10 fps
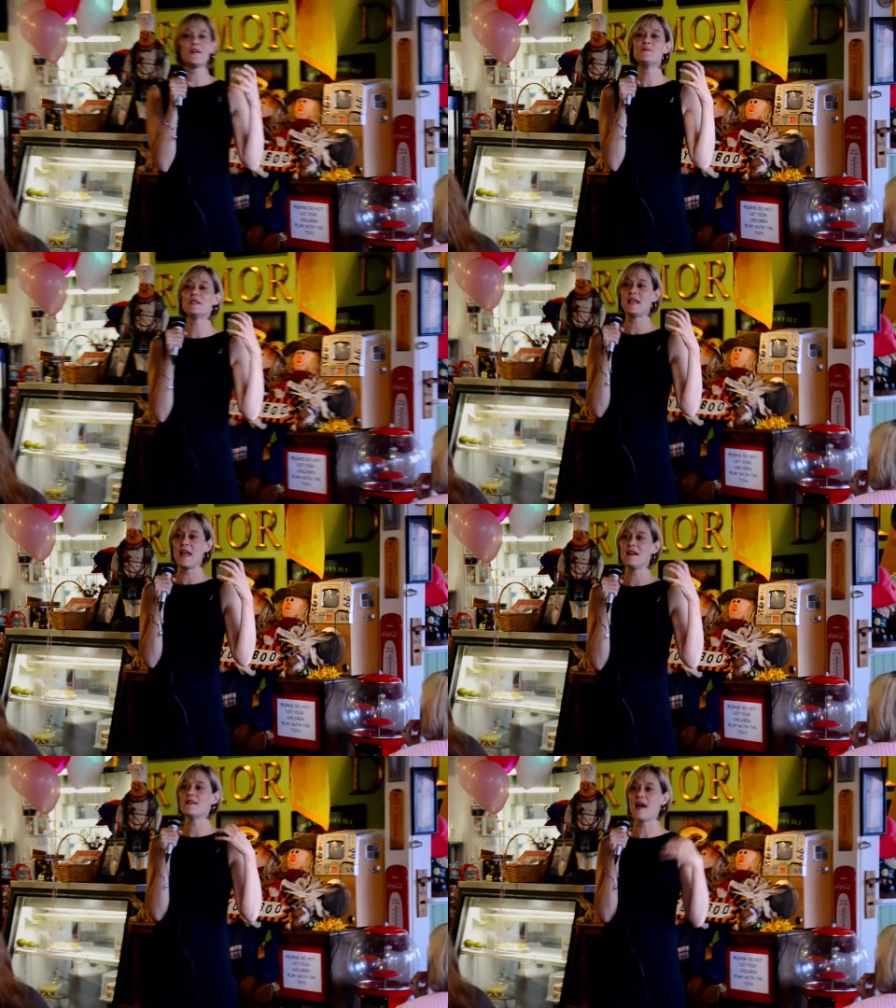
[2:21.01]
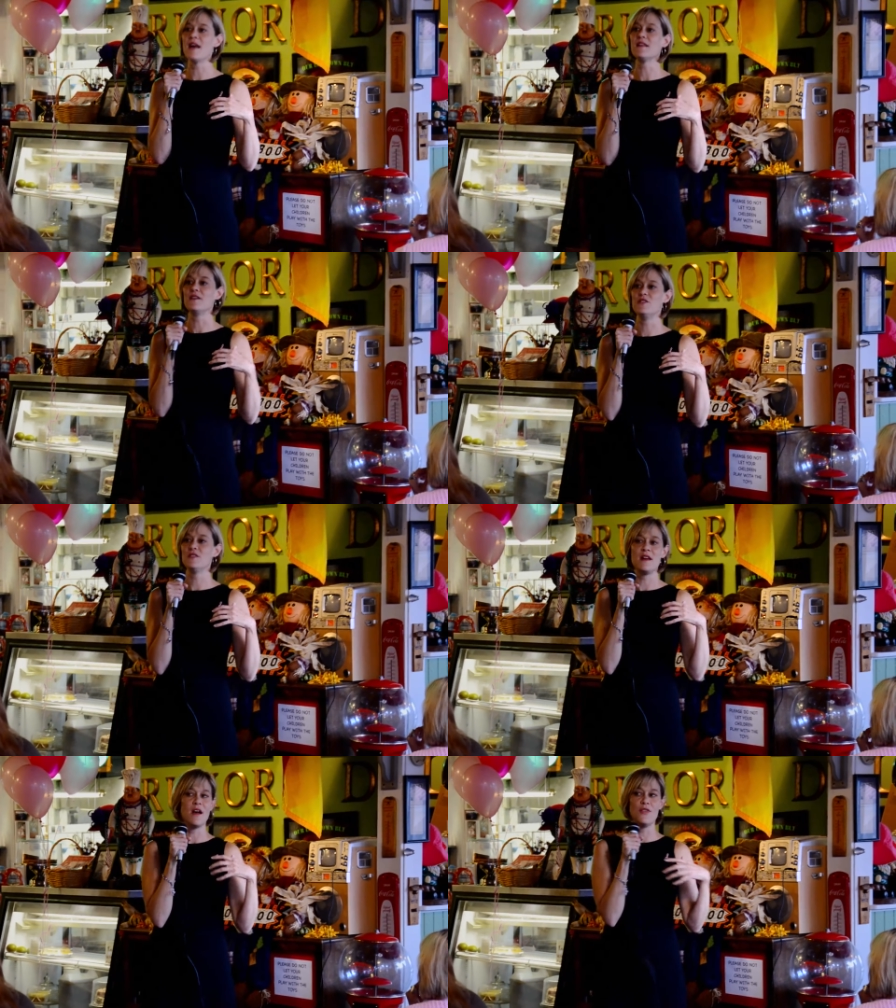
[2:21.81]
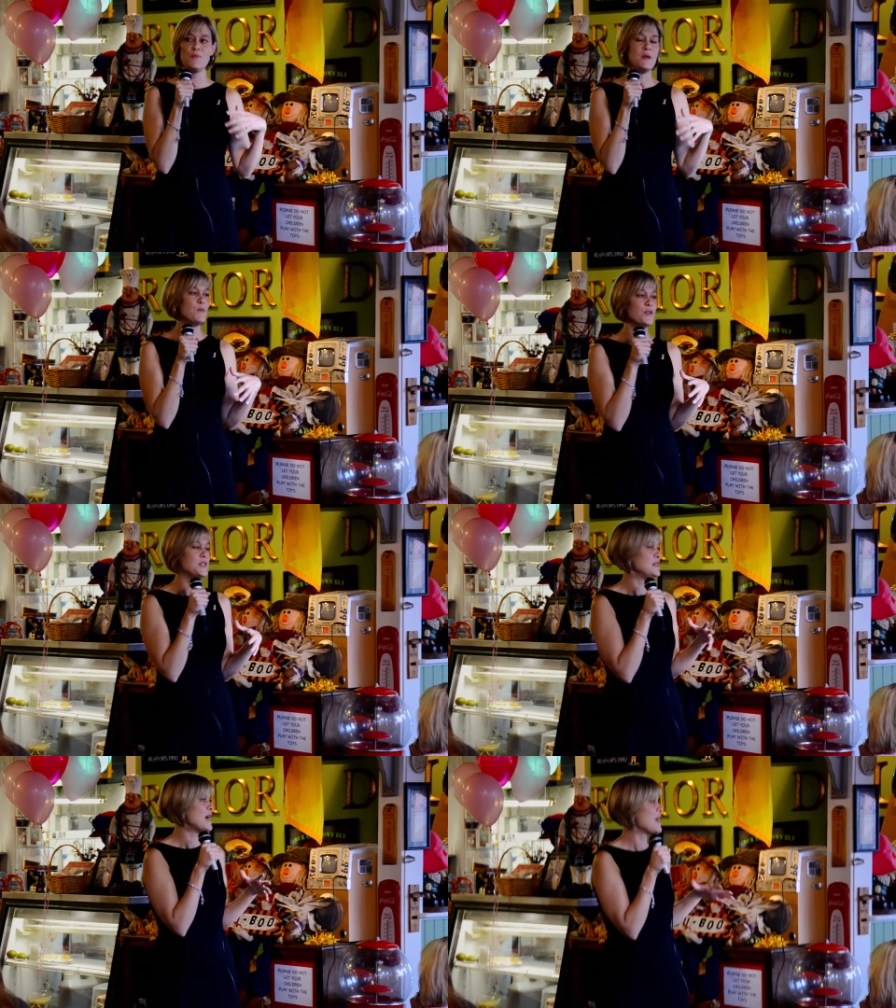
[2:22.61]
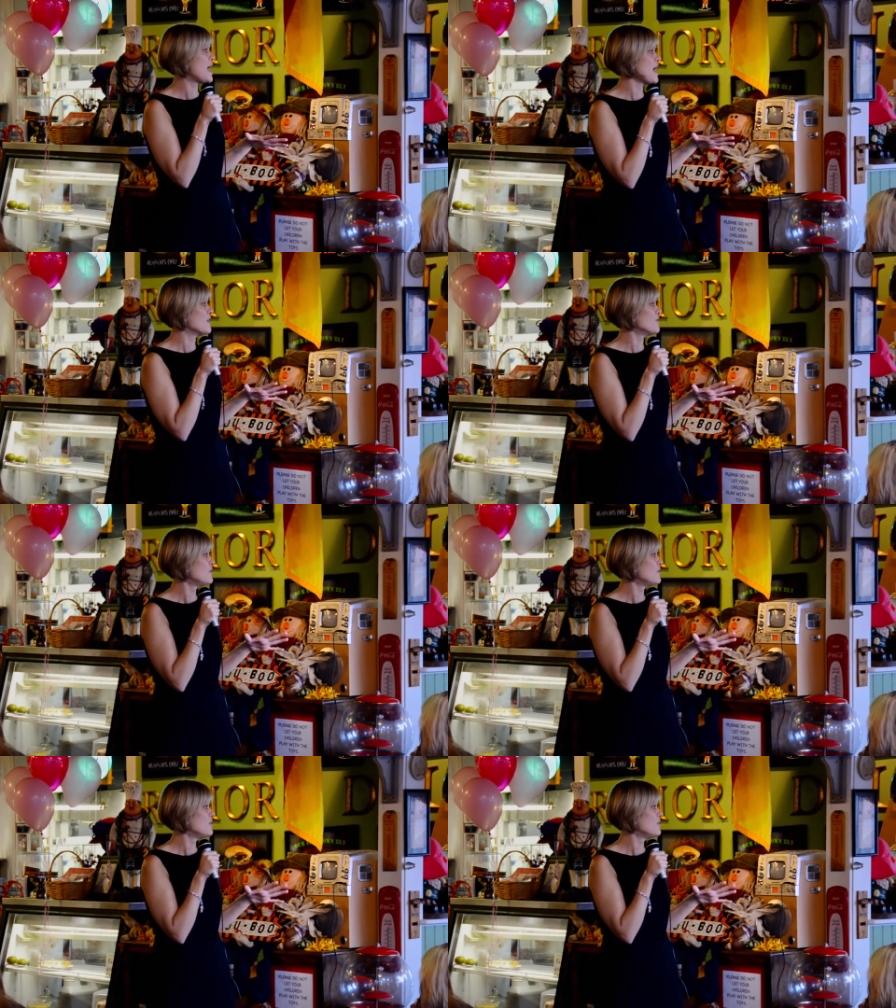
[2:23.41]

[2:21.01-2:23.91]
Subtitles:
him to gain knowledge that other people did not have.